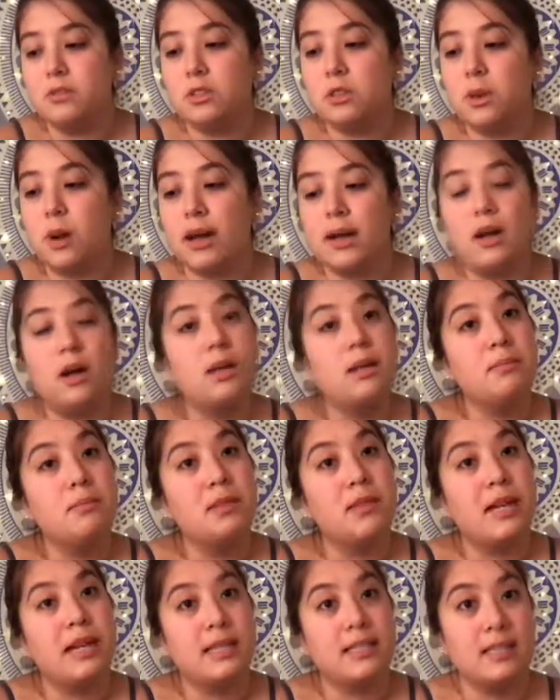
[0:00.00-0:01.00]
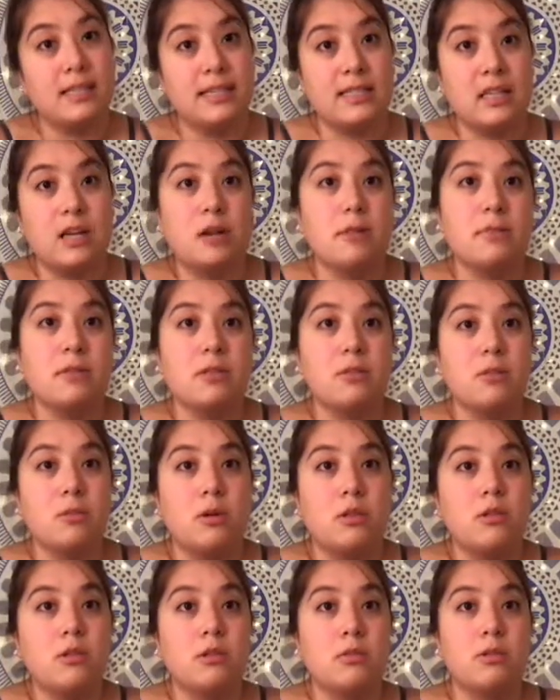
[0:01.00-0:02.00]
So I got him the next size up
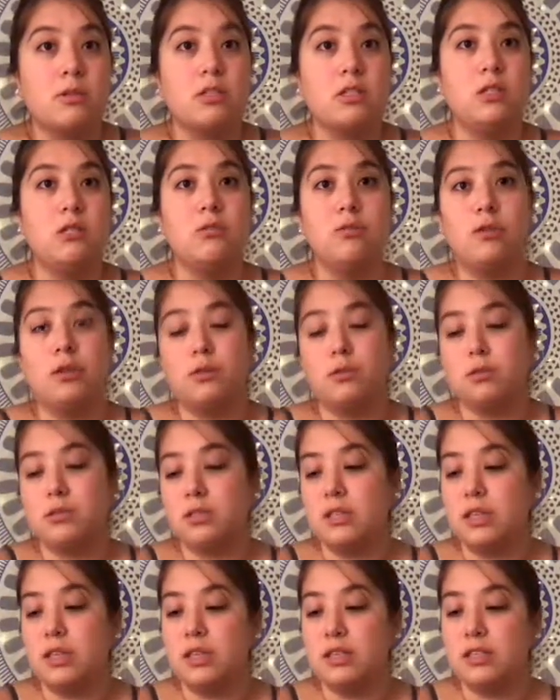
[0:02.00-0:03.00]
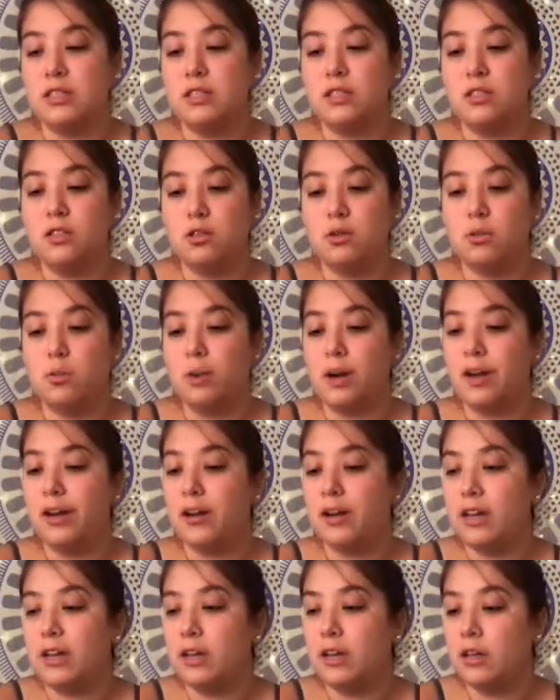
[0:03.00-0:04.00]
as well, so once he grows he can still
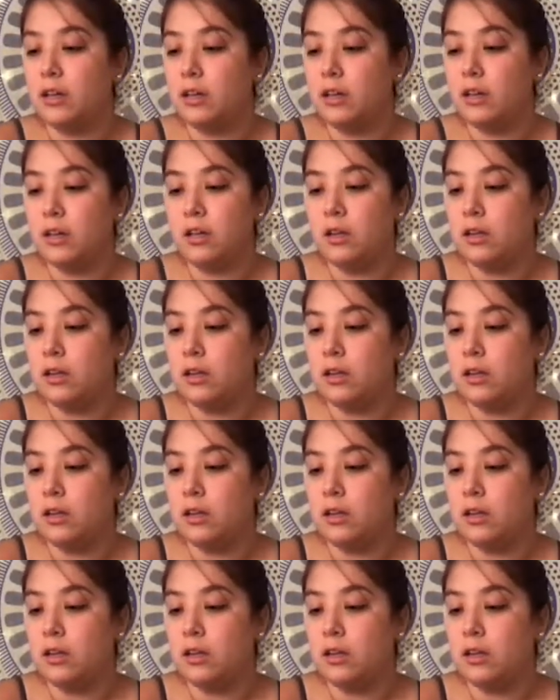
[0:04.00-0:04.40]
wear it.